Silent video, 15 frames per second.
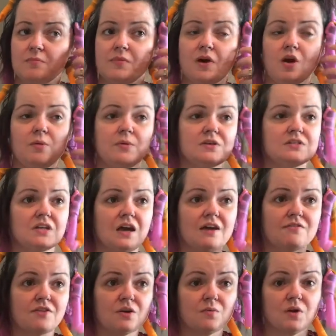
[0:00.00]
Almost
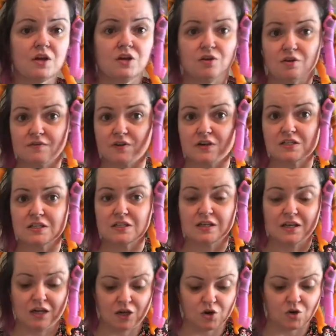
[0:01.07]
everyone universally
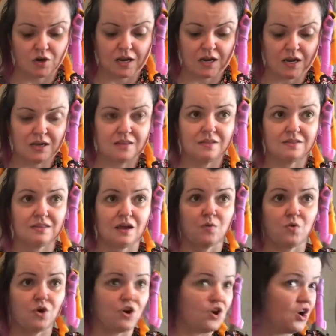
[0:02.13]
agreed that they
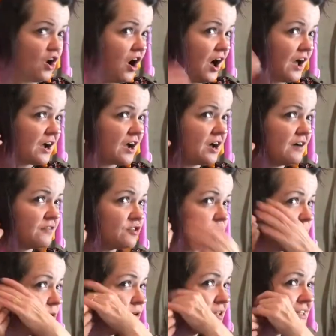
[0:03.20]
were not
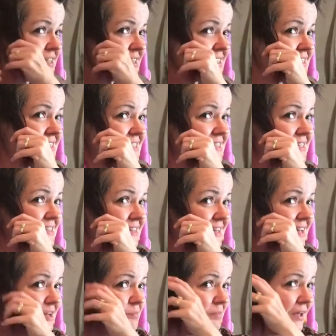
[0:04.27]
comfortable to
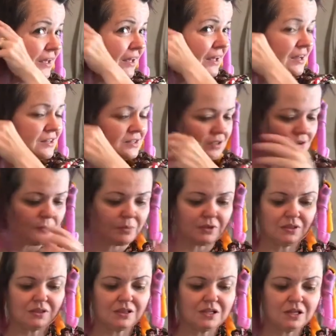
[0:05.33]
sleep in, so I'm a
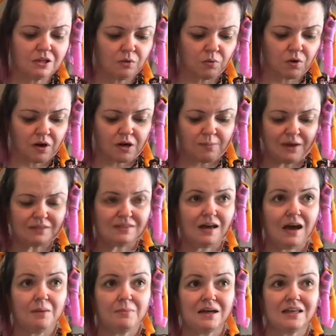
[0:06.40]
little worried about
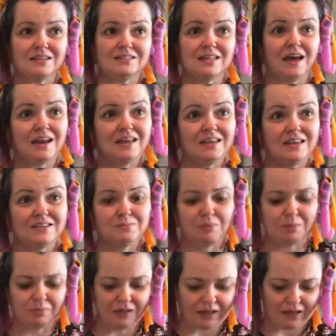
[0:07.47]
that because that is my
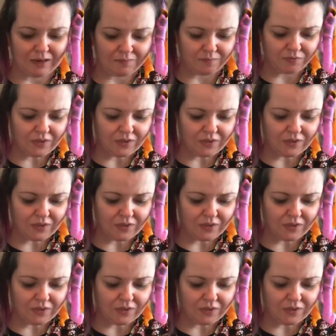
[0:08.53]
plan.